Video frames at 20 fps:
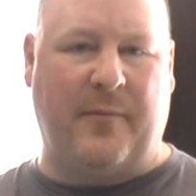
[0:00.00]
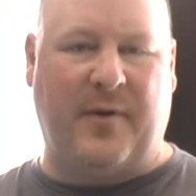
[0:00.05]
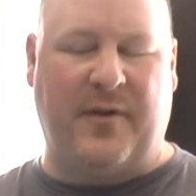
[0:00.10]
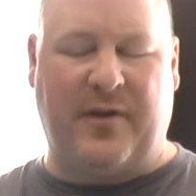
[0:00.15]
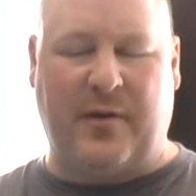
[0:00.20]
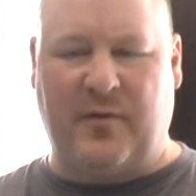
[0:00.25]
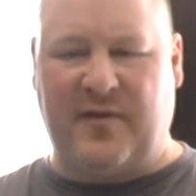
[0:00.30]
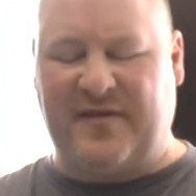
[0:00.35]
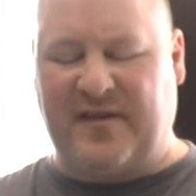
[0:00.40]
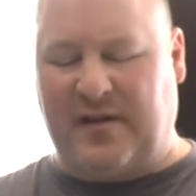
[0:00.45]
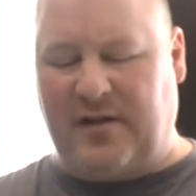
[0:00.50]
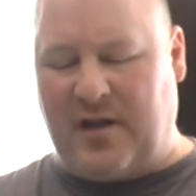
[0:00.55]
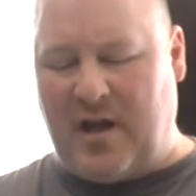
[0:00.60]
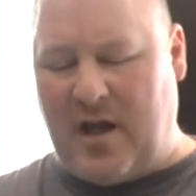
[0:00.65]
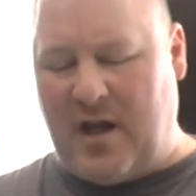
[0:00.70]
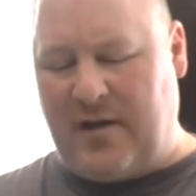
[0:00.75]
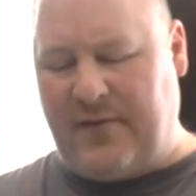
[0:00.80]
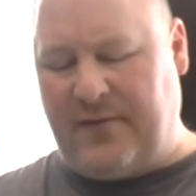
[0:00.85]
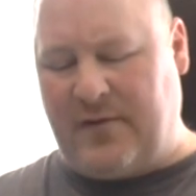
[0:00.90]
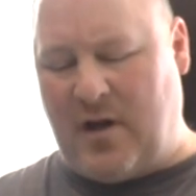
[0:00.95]
But there was a
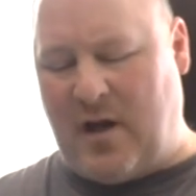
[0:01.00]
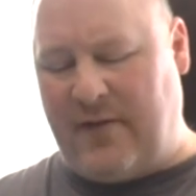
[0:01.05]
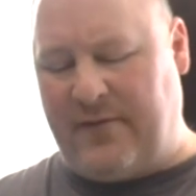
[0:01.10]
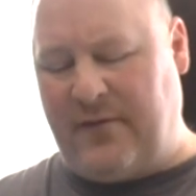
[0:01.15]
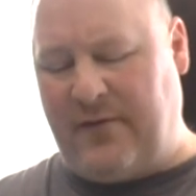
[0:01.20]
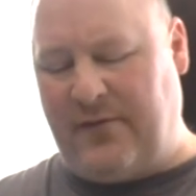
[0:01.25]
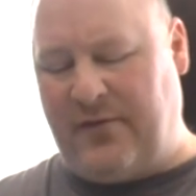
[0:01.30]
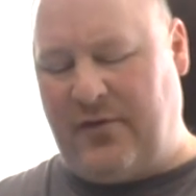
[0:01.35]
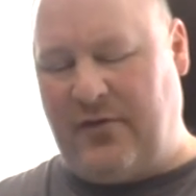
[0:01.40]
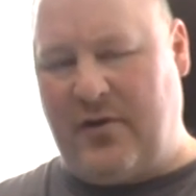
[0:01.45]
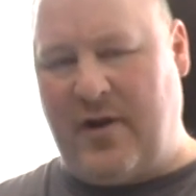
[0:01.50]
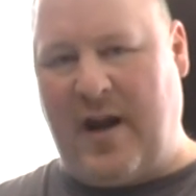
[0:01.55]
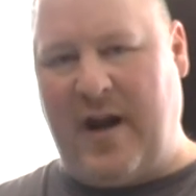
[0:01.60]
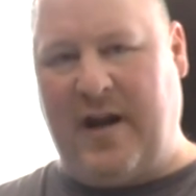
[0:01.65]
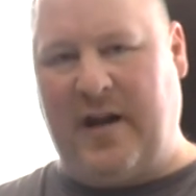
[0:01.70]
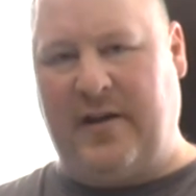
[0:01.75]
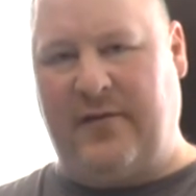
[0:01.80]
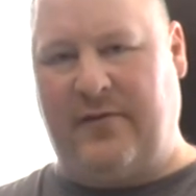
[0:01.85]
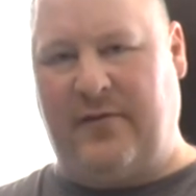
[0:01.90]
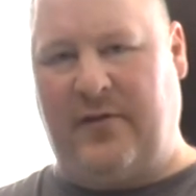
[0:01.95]
lot of coffee
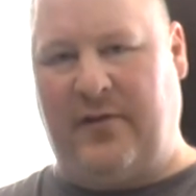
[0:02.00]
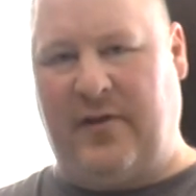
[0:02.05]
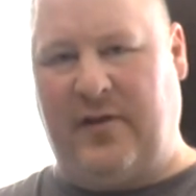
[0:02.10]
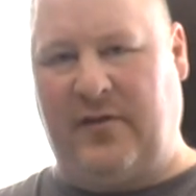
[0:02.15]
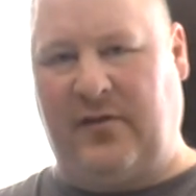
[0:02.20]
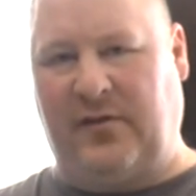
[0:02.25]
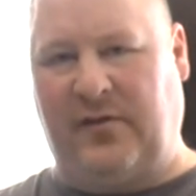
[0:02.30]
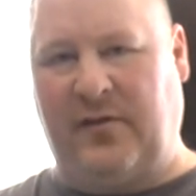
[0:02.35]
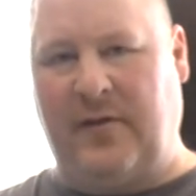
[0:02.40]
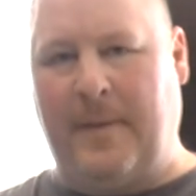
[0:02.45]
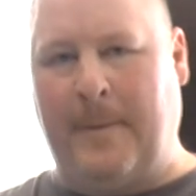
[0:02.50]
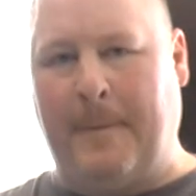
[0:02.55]
variety for this.